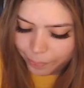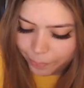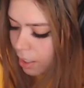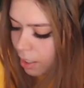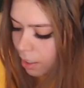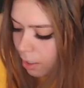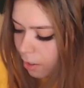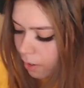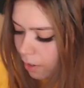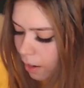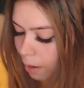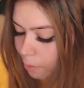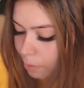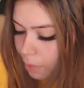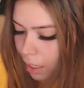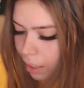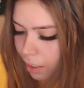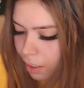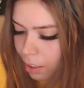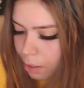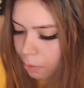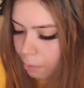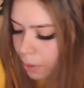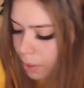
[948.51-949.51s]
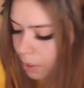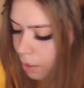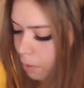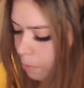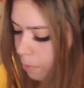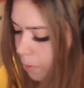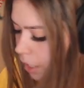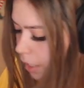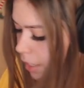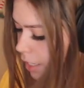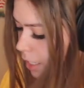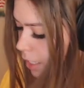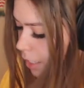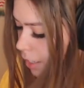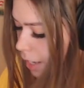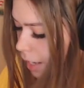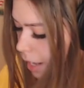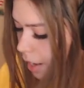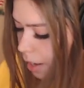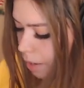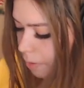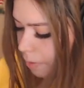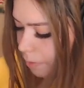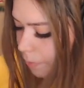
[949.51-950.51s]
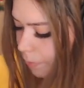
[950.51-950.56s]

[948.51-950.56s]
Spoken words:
Cute. I'm not gonna put them on today.